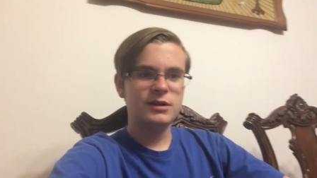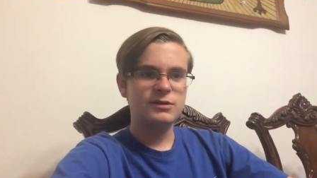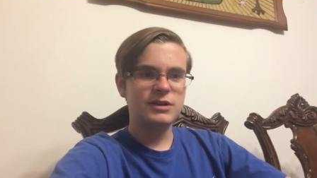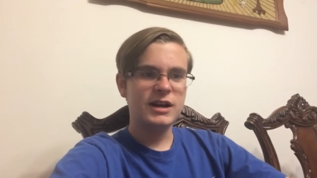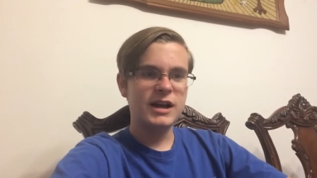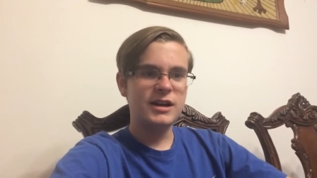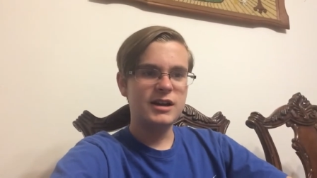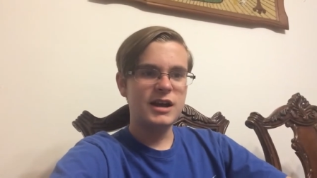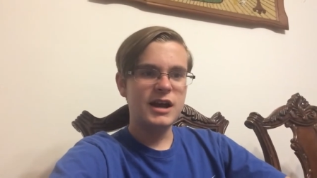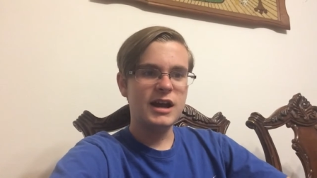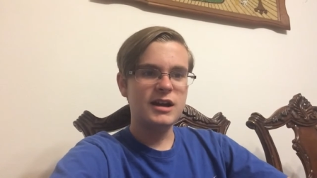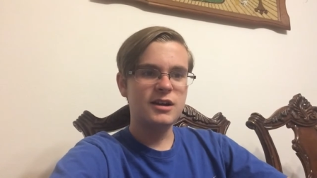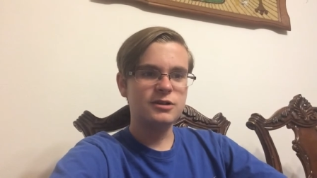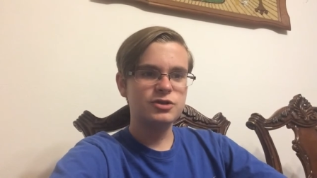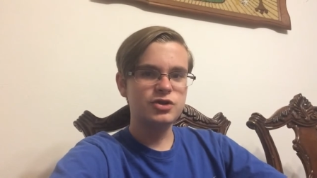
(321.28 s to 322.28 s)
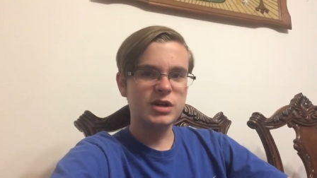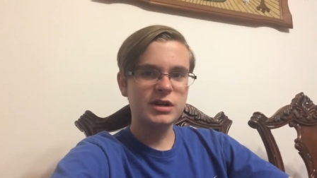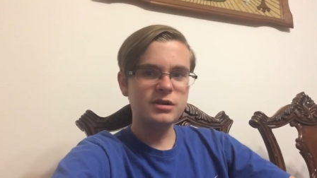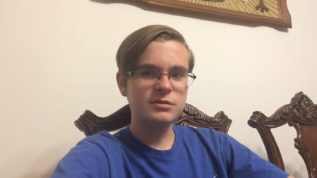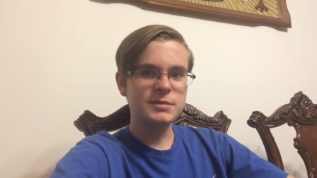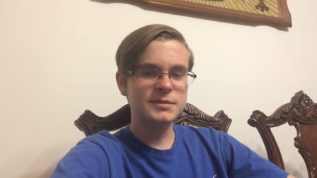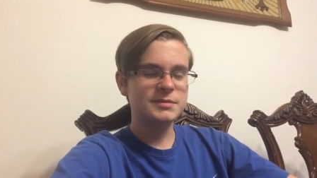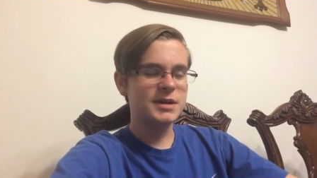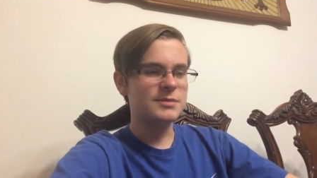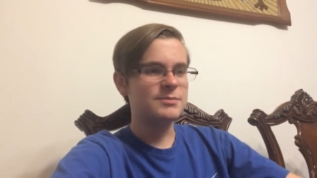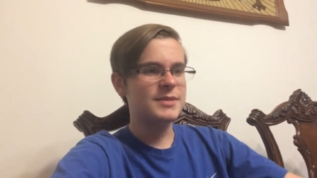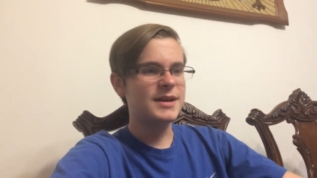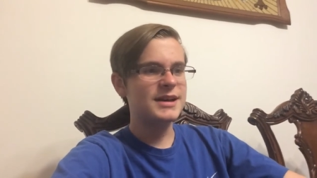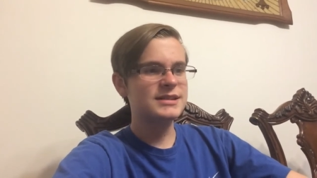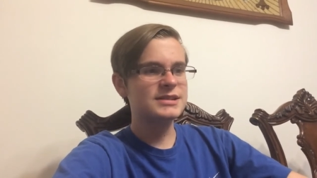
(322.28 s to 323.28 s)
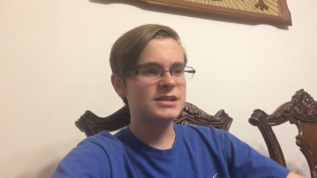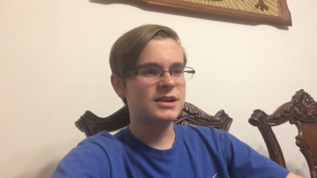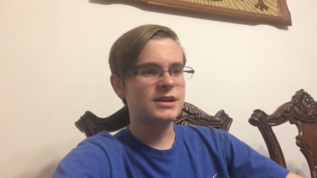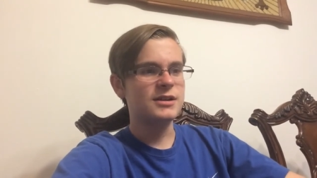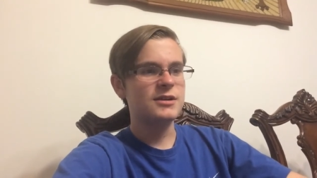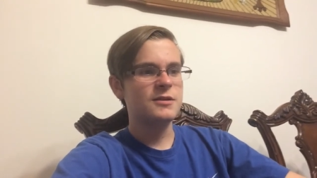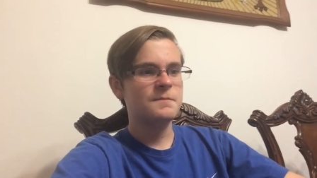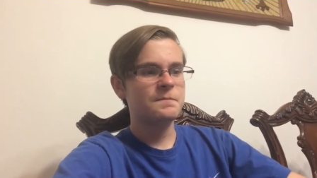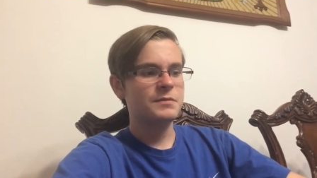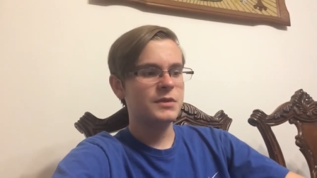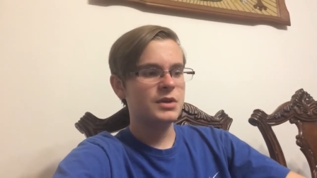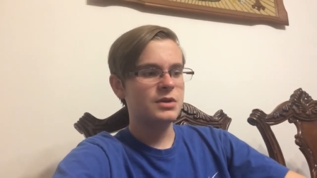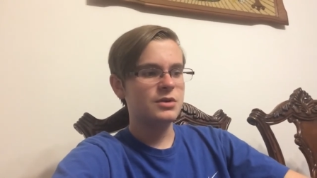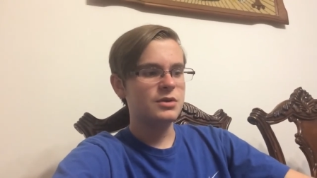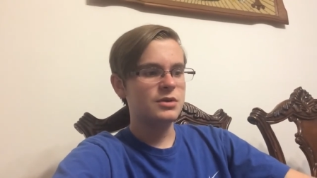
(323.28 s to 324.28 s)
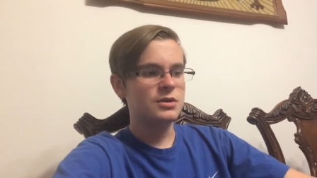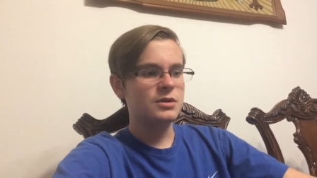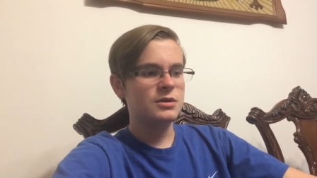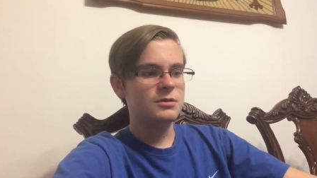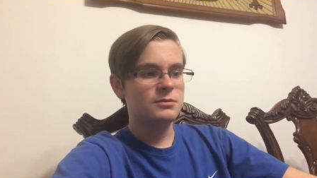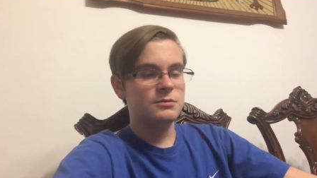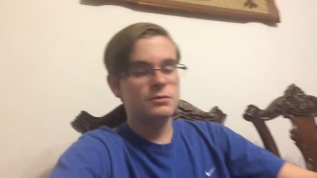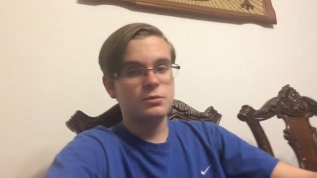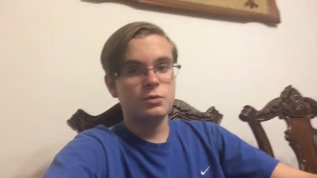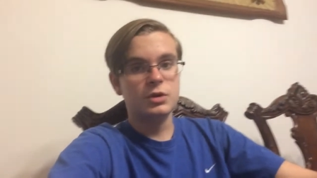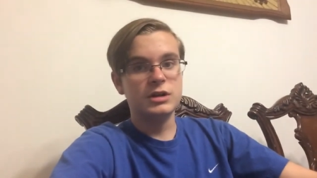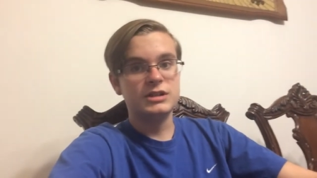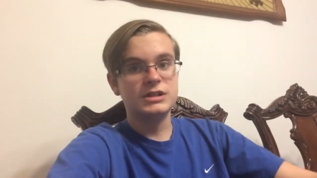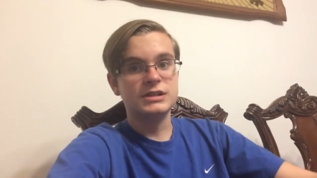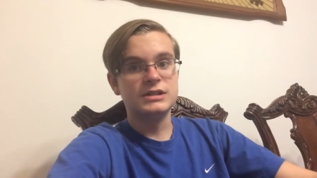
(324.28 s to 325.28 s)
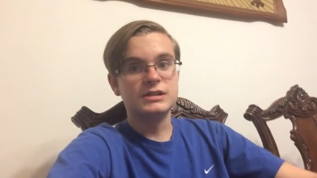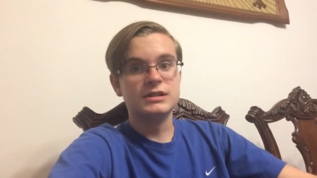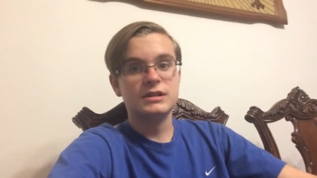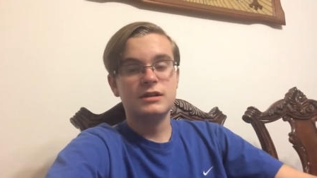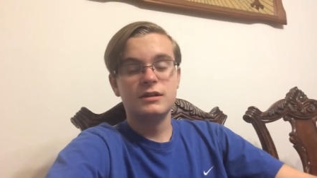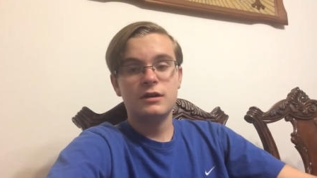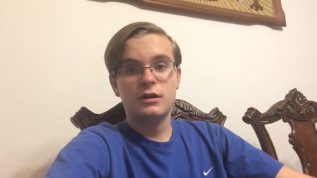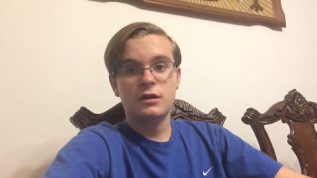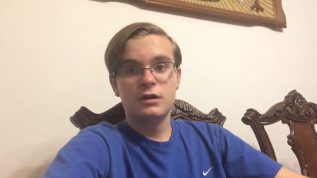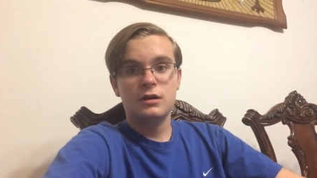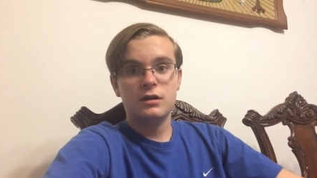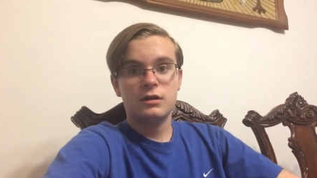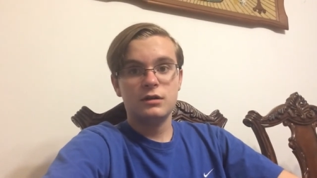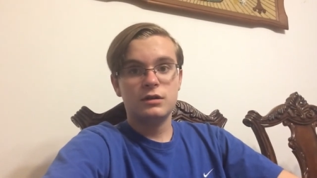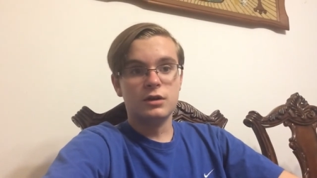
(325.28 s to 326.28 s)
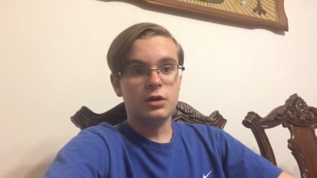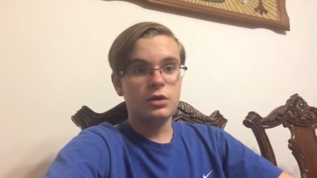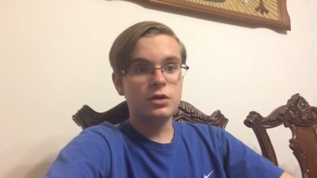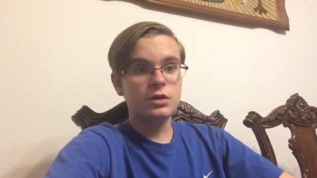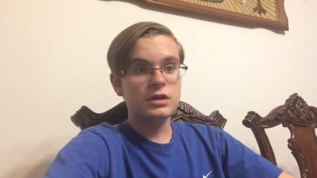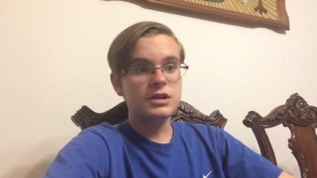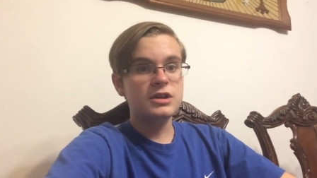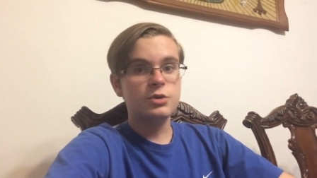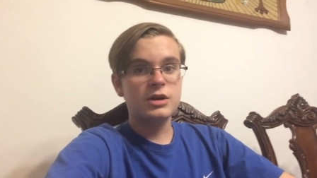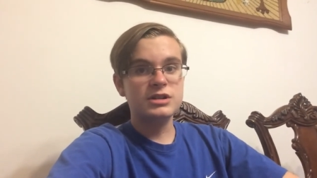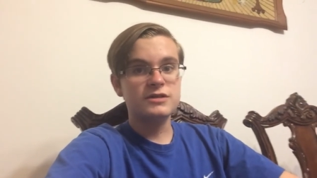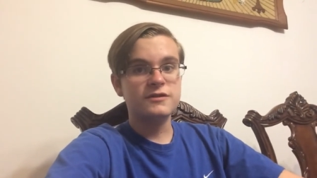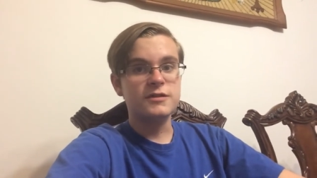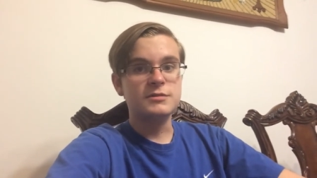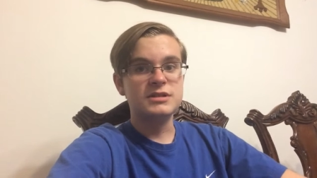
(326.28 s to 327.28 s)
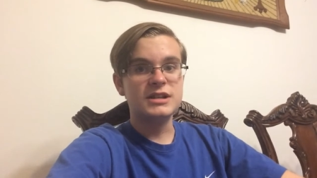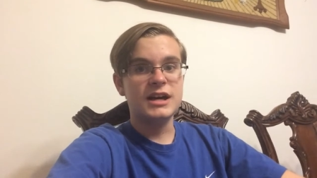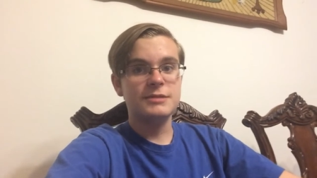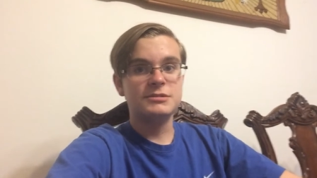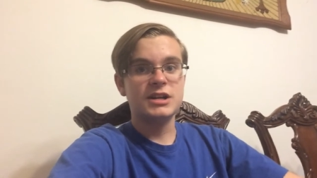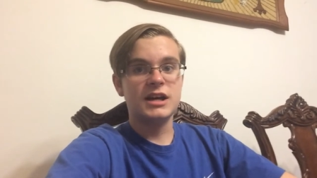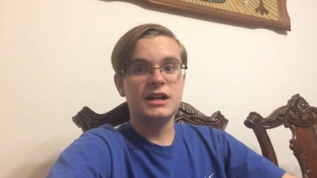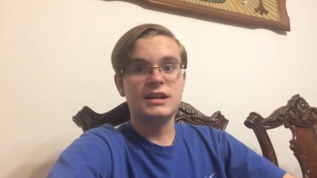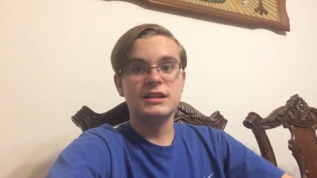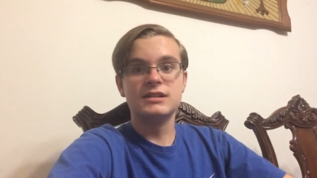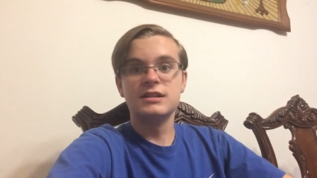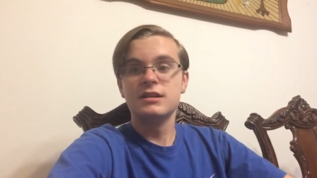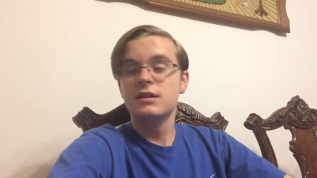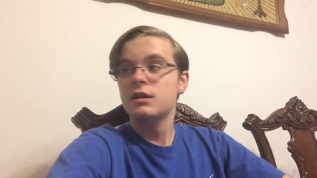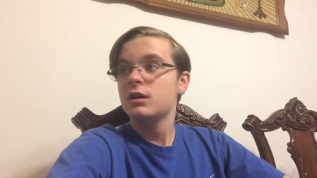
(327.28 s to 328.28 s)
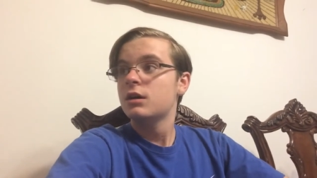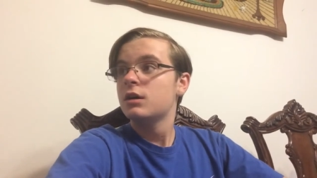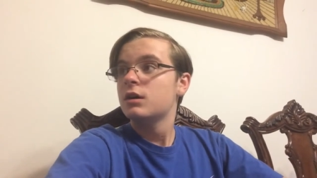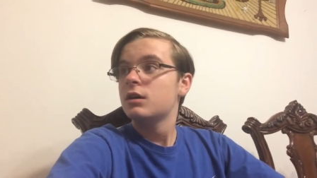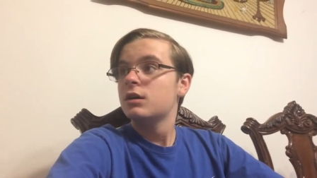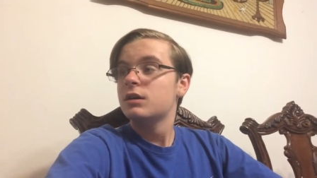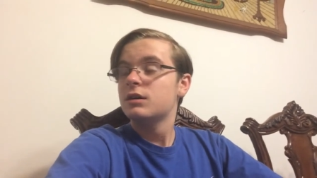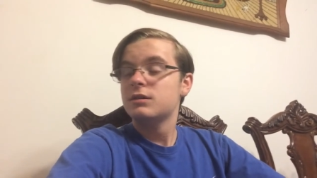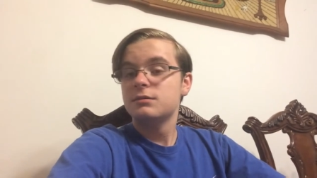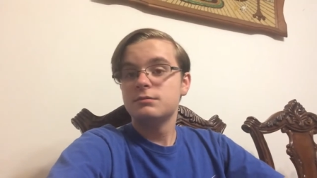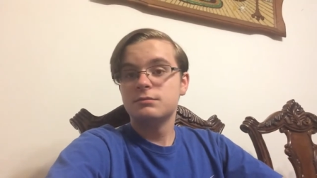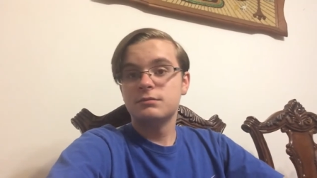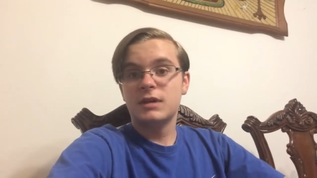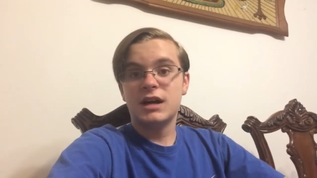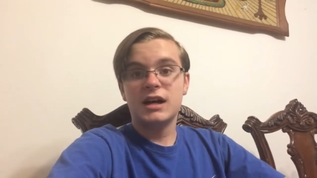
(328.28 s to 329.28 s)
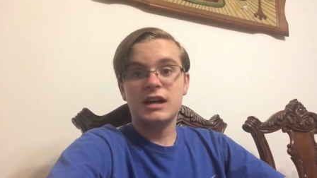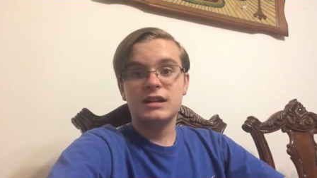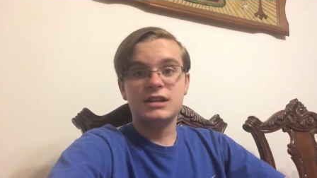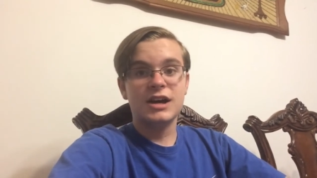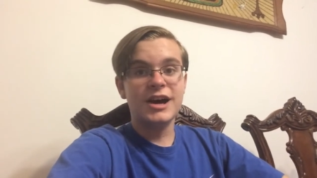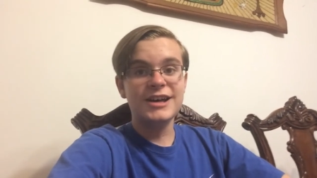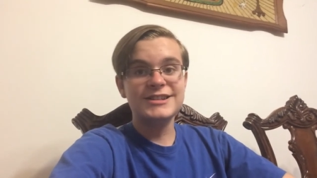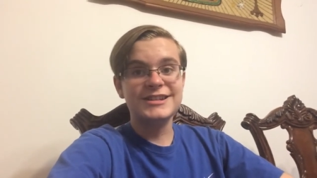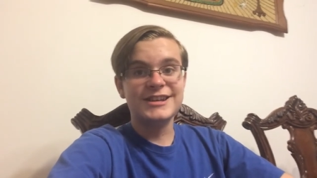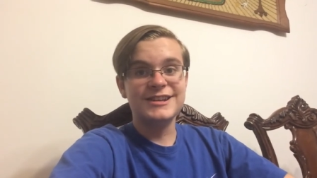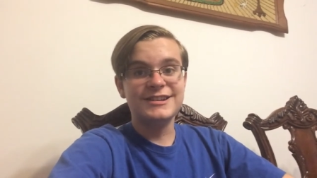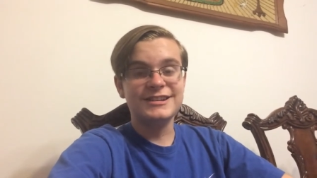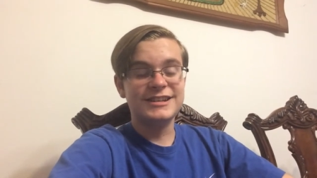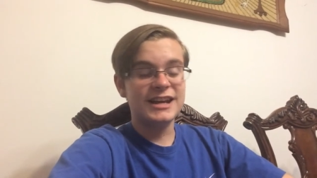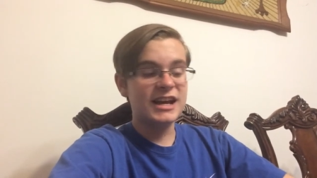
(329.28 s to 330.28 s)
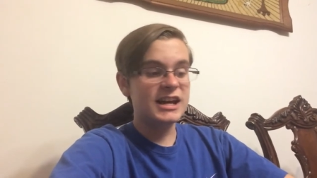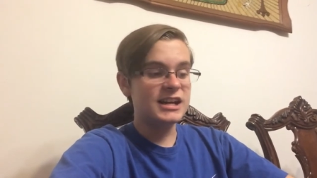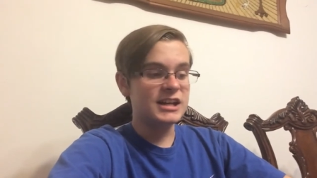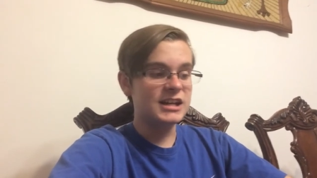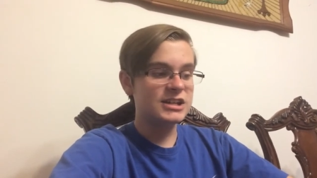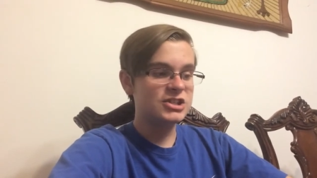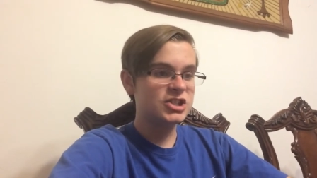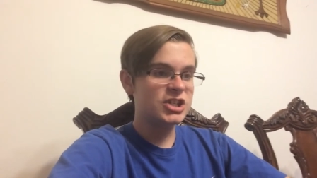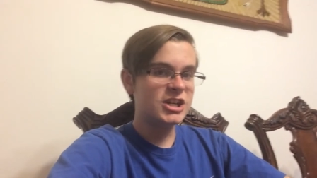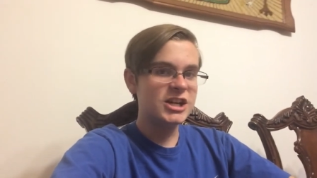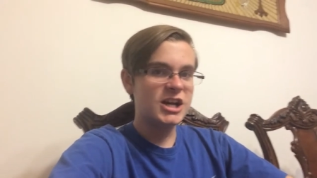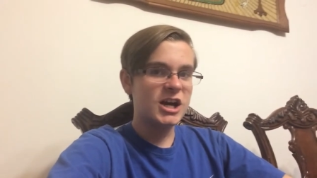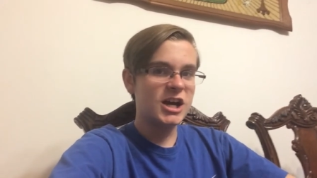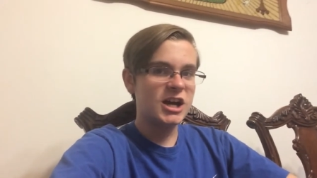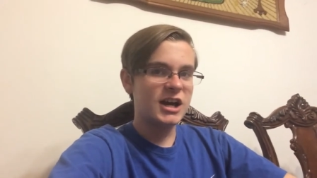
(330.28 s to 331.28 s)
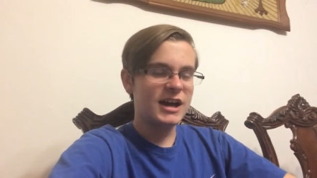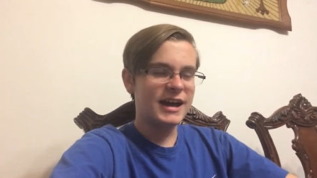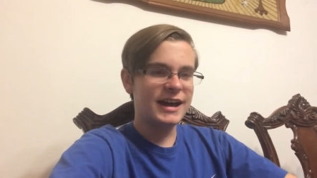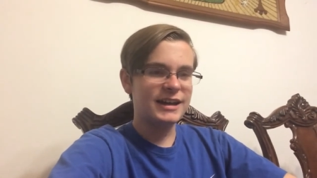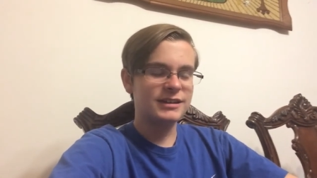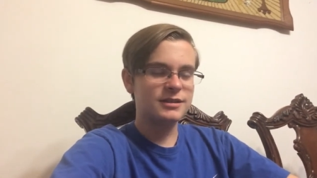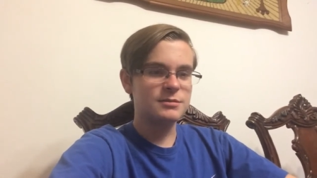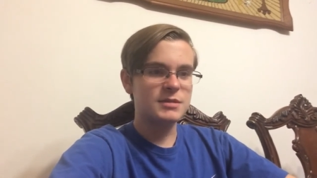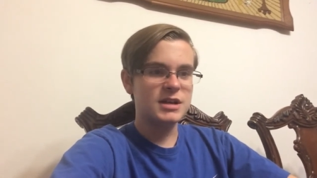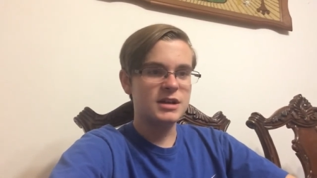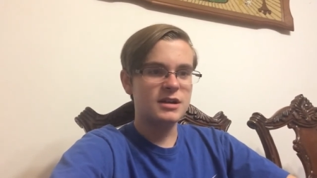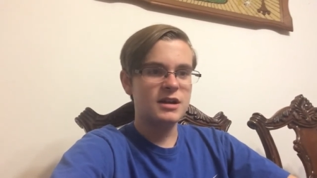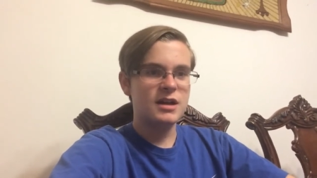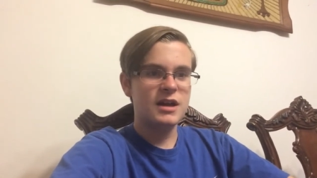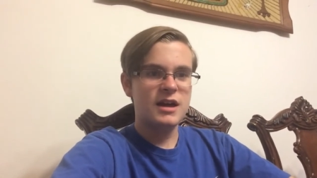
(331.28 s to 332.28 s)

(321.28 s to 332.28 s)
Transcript: Right? and I'll try to remember my best on which is the only question from Snapchat is my cousin Katie, she uh, asked me